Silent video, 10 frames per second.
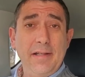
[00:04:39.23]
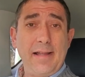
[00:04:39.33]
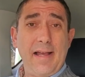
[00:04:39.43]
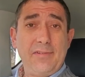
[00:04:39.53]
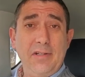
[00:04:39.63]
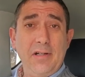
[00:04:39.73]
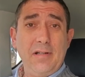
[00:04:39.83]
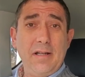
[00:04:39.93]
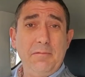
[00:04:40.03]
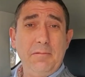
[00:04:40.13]
last
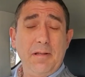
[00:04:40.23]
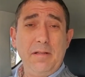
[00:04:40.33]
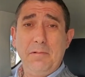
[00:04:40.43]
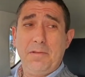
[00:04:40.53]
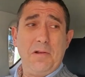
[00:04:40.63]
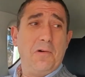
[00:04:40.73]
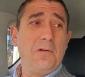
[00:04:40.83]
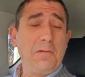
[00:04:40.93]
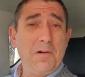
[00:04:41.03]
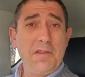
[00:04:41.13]
year. I think we were the
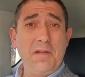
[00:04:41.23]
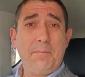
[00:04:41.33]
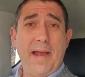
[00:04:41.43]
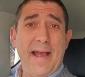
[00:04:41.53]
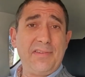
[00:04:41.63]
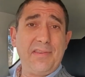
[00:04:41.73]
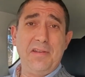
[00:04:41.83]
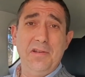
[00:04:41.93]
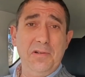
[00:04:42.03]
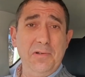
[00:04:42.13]
only one that passed the
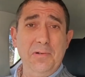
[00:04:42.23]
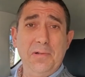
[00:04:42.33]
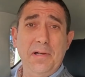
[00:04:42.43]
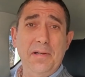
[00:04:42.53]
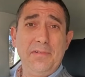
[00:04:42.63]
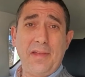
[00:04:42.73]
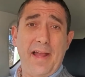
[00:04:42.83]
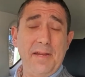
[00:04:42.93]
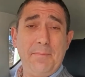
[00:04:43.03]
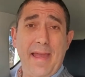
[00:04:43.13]
new
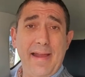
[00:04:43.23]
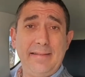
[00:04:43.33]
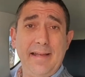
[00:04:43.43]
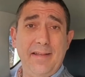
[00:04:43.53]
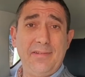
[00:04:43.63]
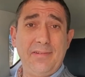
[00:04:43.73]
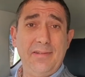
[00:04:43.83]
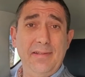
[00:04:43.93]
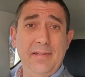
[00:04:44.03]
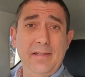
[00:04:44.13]
side impact test
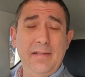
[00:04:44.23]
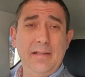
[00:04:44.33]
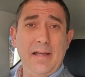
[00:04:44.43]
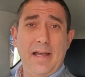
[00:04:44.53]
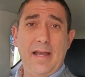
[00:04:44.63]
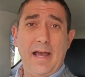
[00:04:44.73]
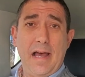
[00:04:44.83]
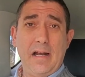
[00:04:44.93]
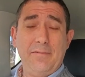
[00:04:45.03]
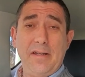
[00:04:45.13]

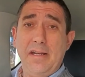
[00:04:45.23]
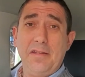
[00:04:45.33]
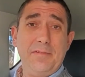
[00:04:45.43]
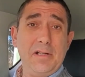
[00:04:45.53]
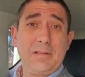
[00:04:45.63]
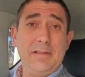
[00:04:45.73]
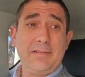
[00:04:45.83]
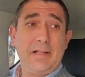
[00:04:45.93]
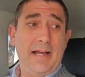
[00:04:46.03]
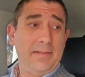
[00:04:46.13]
out of any other vehicle in its
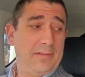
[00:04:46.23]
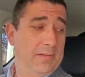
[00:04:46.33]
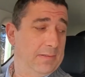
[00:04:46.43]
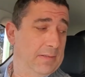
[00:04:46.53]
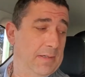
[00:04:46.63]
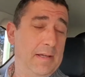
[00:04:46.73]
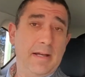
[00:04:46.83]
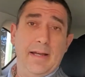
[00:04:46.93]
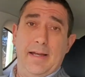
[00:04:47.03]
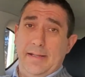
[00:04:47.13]
class.
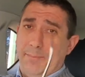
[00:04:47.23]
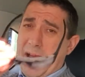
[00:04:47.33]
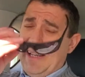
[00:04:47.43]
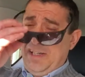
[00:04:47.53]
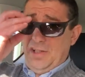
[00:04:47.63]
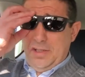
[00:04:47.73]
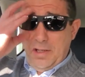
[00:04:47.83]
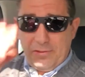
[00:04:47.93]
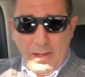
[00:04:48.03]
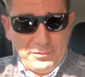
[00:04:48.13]
Back here, you
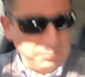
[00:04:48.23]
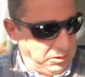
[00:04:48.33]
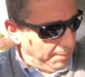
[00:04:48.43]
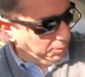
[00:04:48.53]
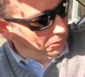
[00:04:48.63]
also have some cup